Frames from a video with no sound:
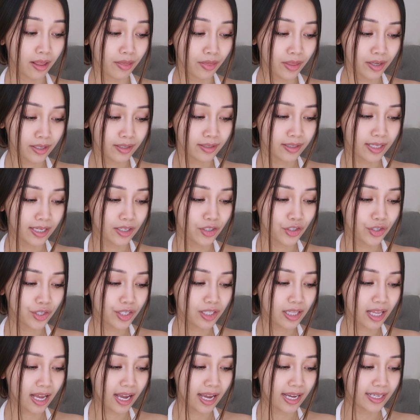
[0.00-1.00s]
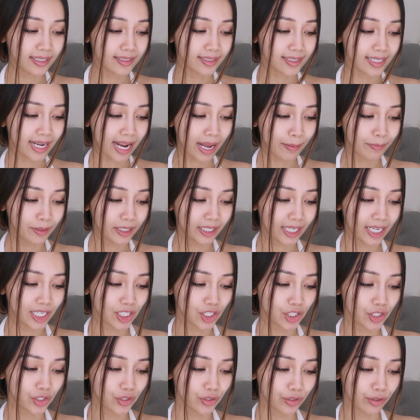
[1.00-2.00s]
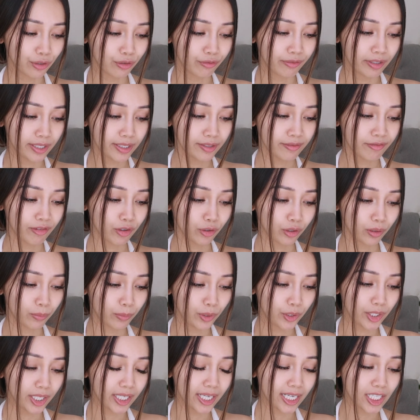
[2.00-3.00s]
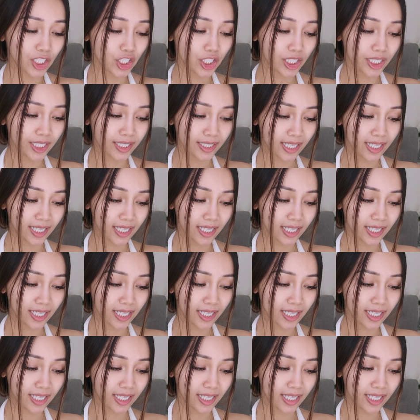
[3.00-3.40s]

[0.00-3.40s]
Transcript: the Centralized Application Service for Communication